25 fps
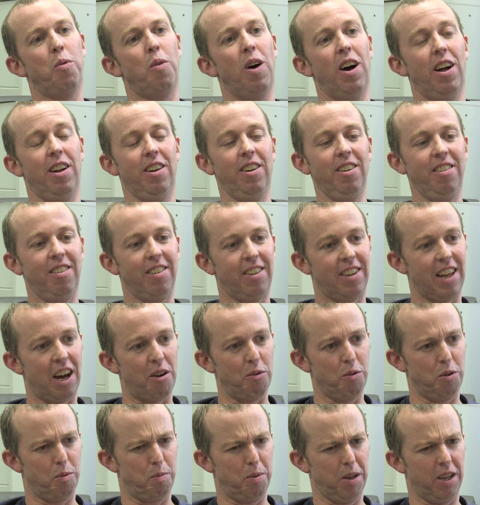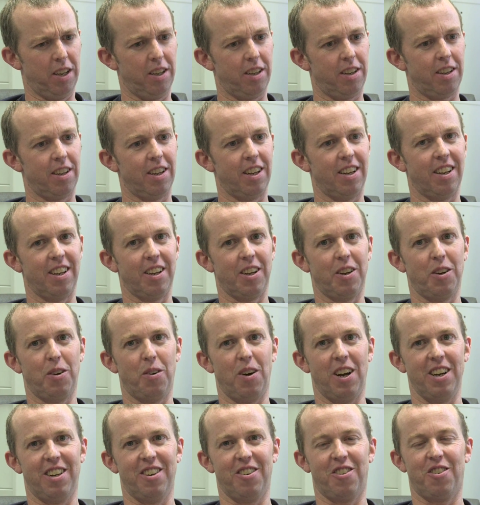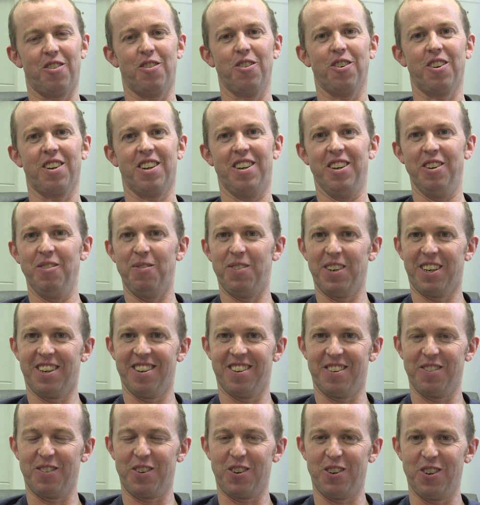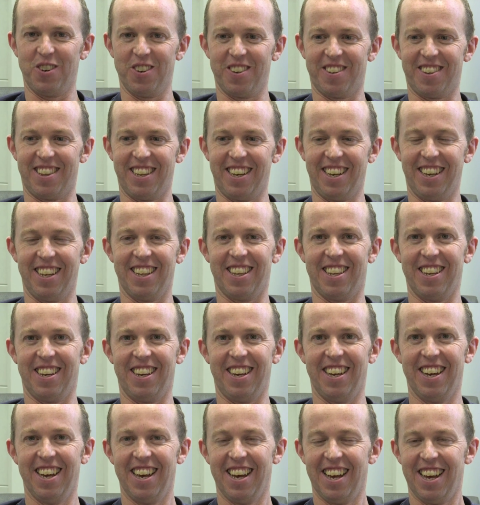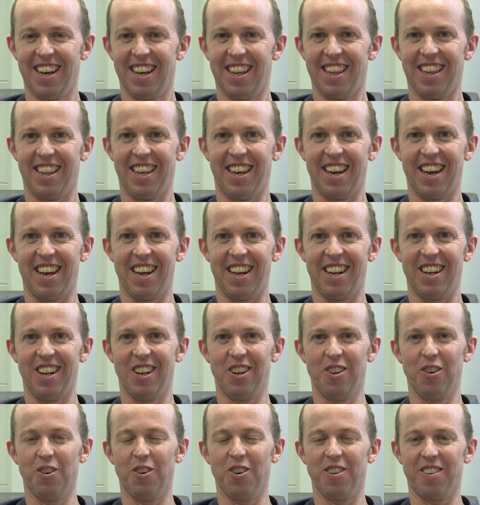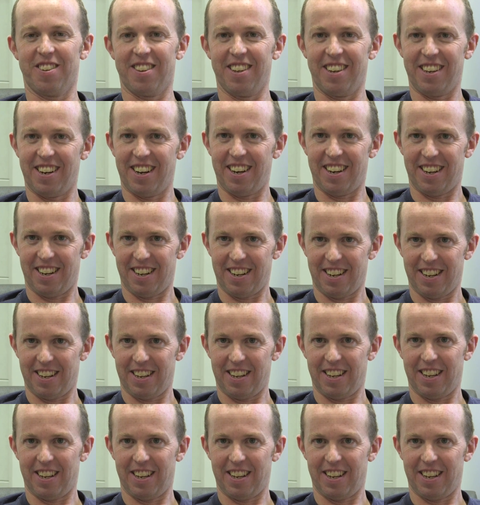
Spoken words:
Well, that would be quite destructive because, of course, the laws that are